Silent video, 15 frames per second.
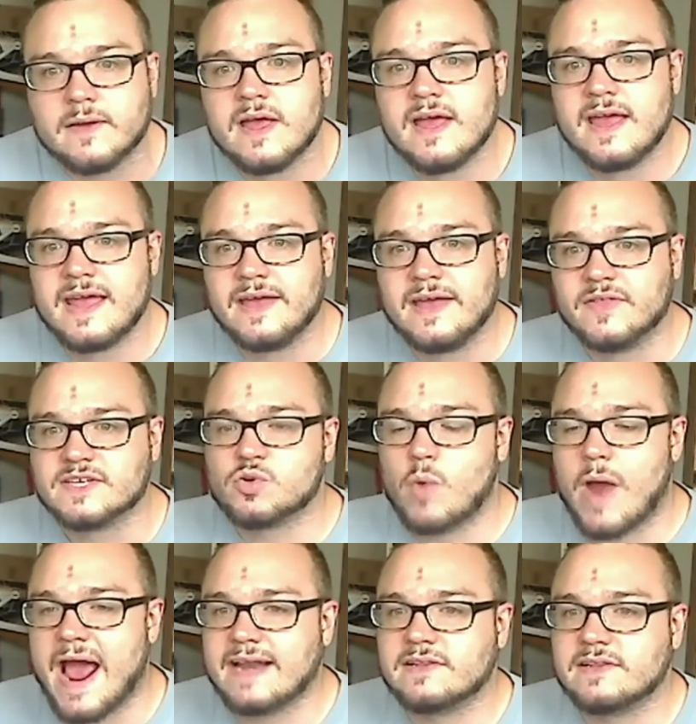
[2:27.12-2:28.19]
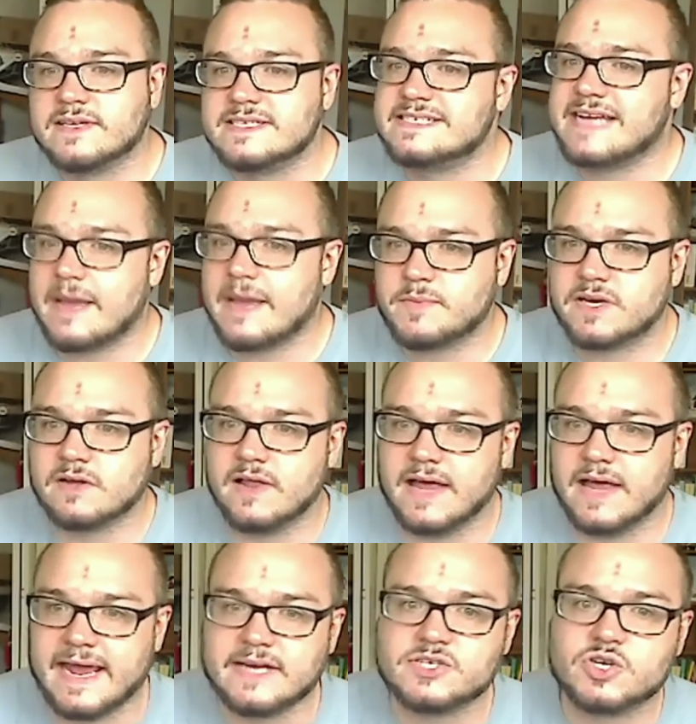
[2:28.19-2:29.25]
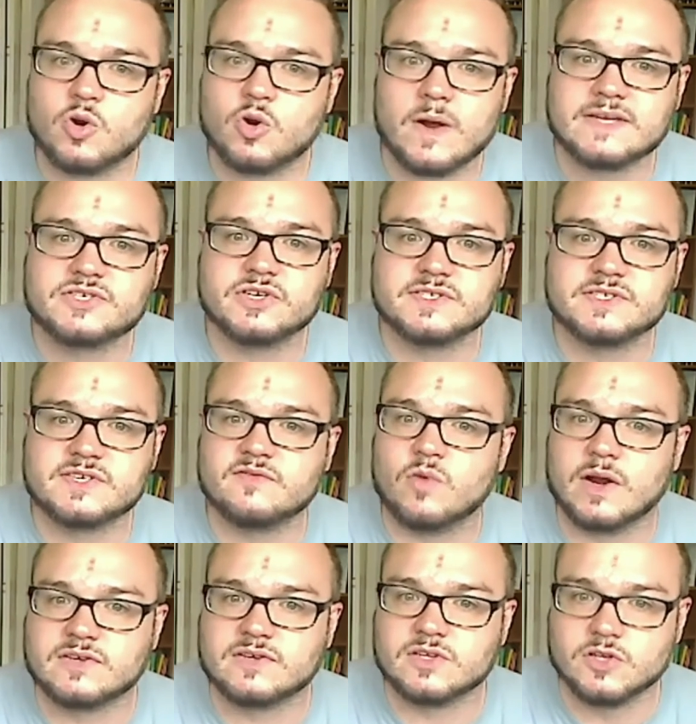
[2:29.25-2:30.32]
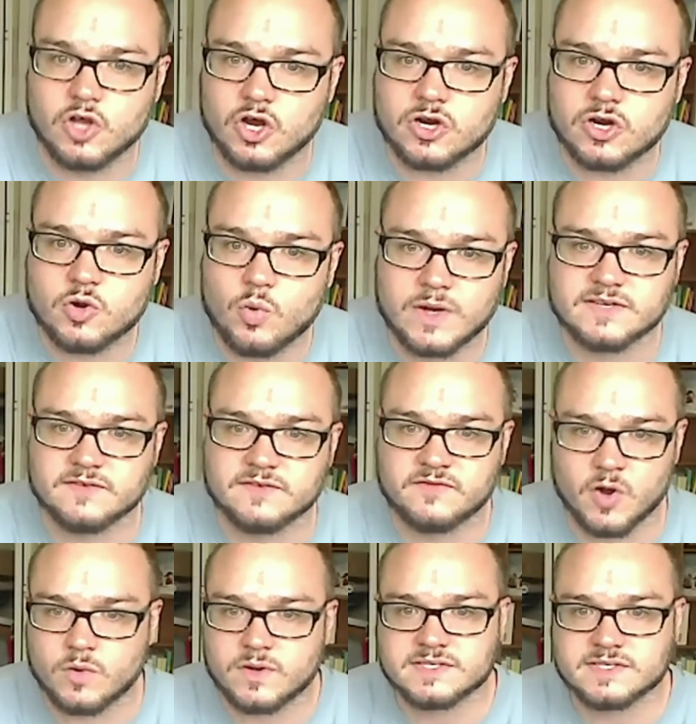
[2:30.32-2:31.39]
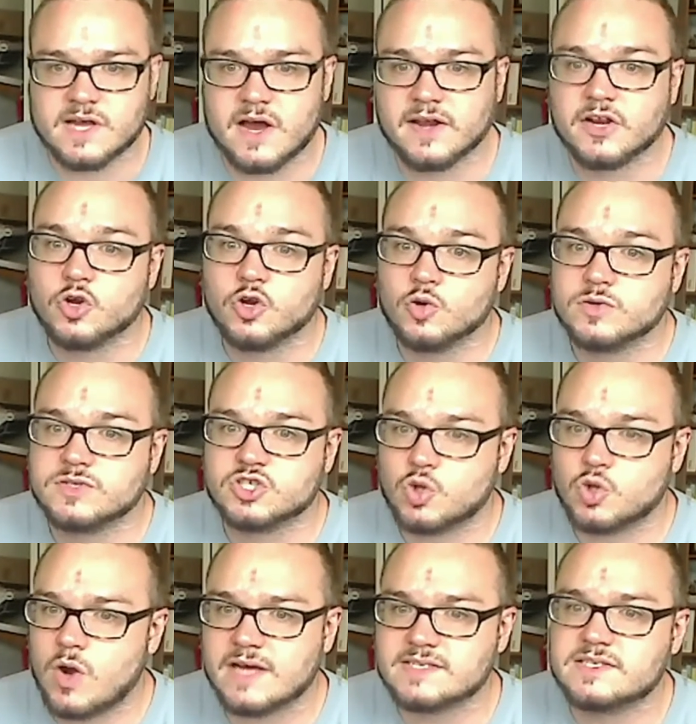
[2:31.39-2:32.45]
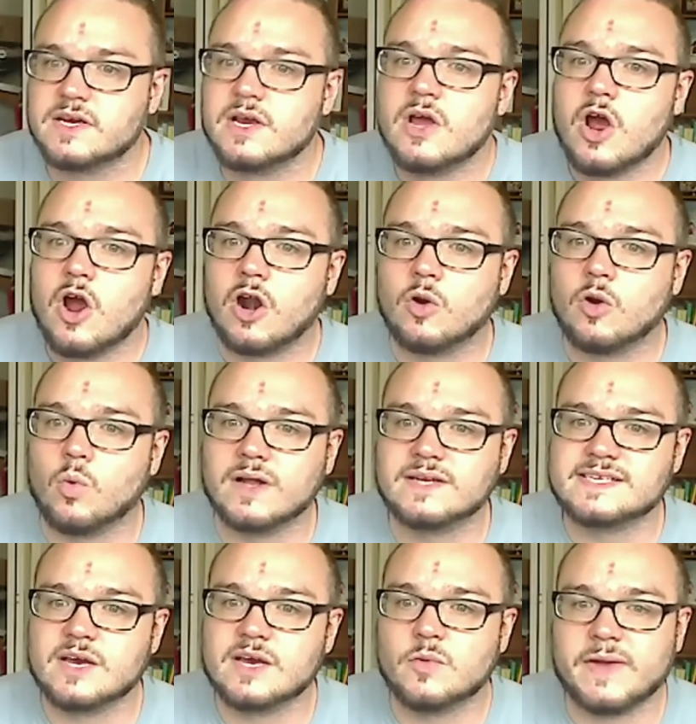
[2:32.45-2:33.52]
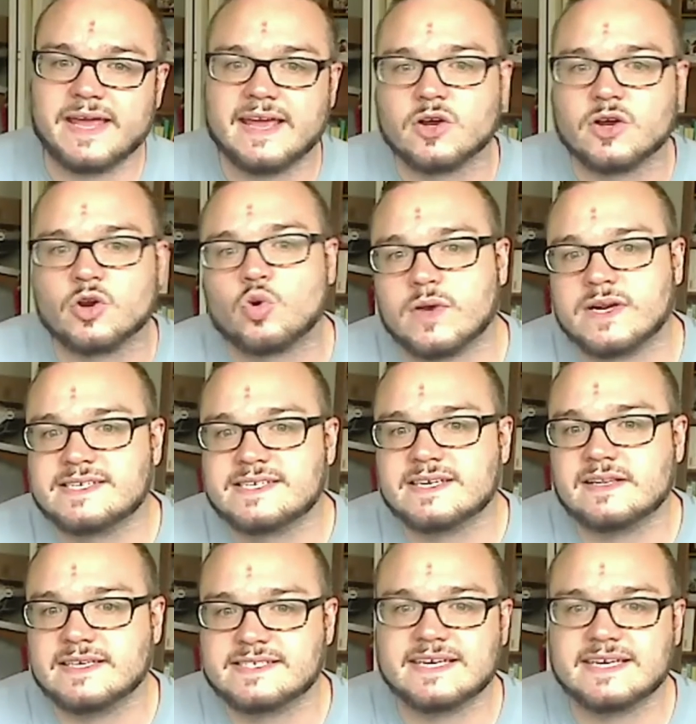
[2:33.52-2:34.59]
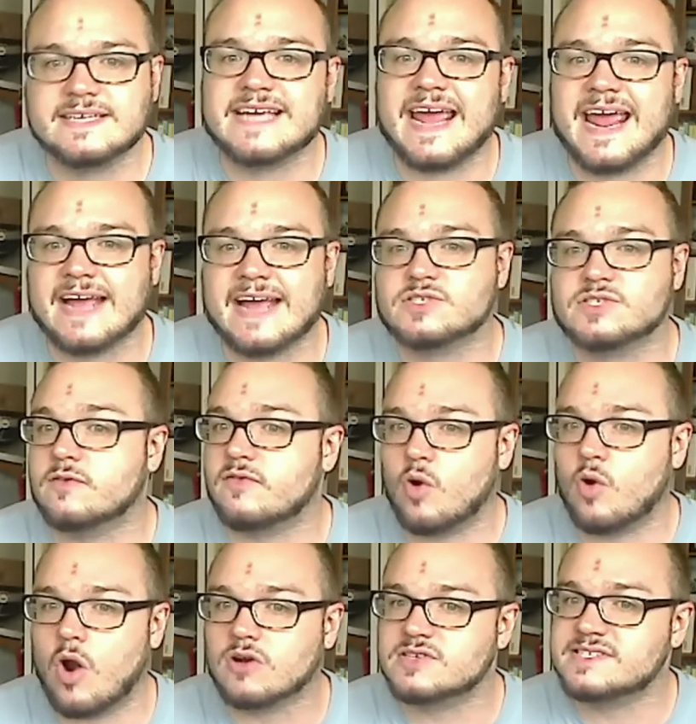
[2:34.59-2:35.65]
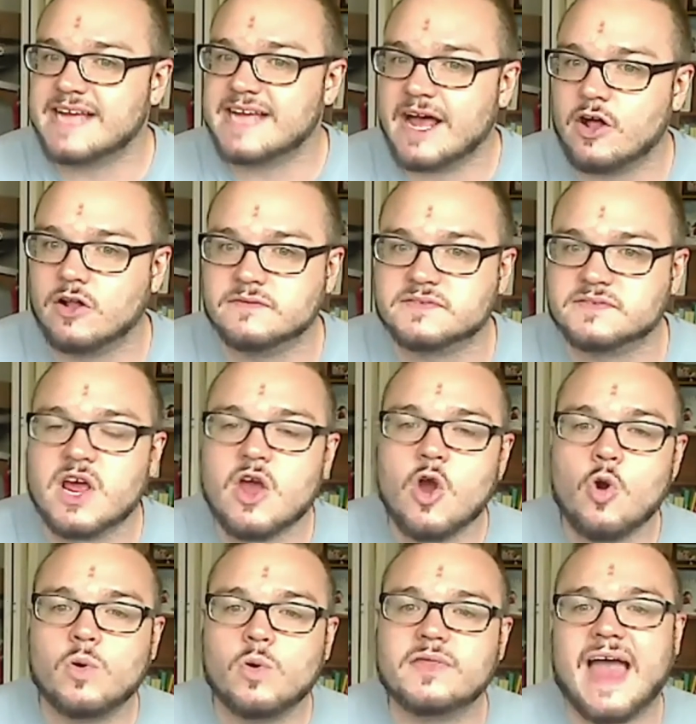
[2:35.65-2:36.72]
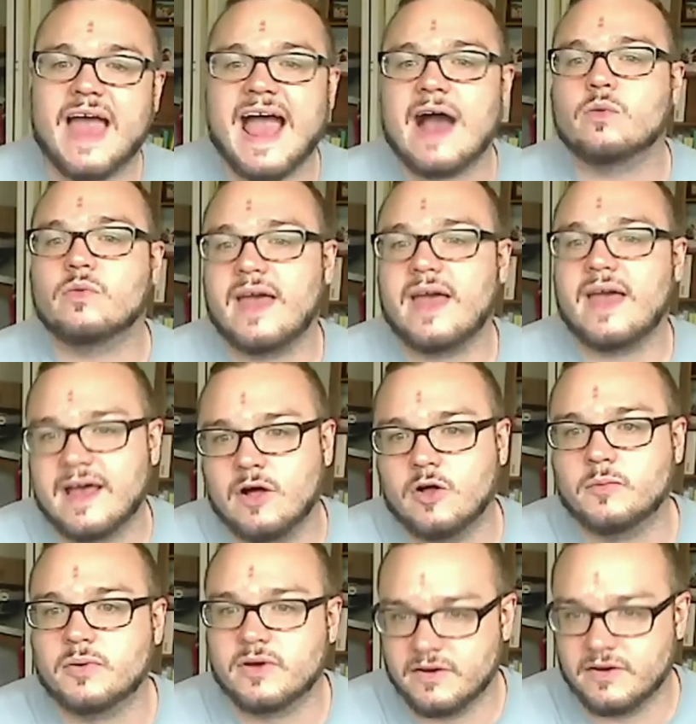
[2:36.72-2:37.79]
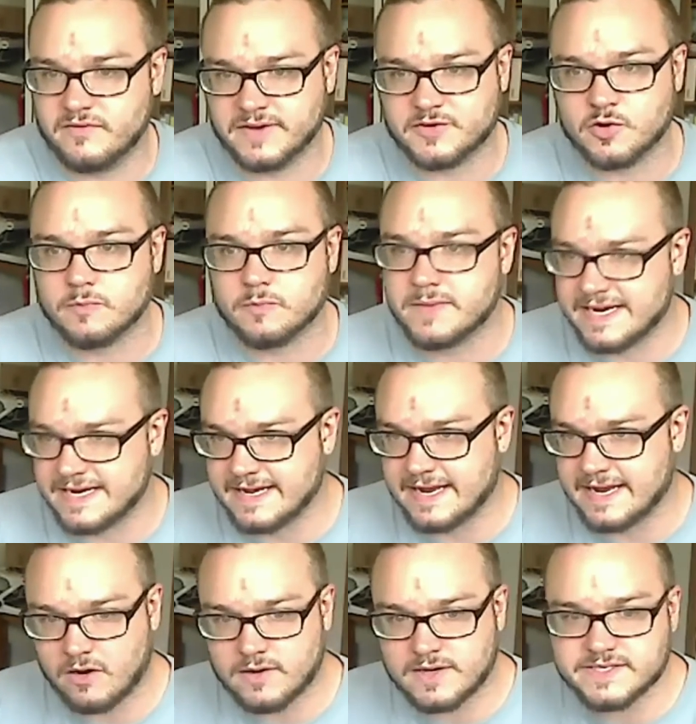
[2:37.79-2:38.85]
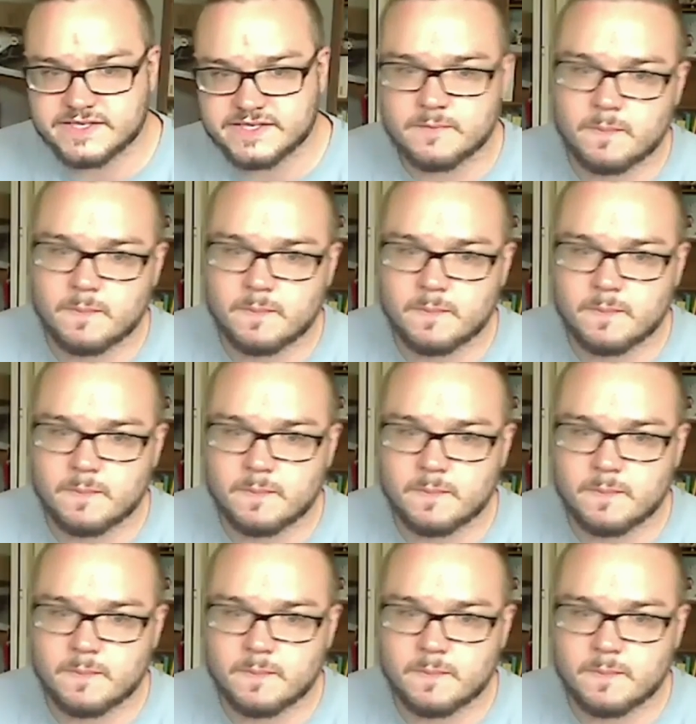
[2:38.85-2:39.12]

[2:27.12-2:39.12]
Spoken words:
In this radically skeptical age, questions of where to look, what to focus on, and who to trust are ones that we increasingly seek to answer for ourselves without the help of intermediaries.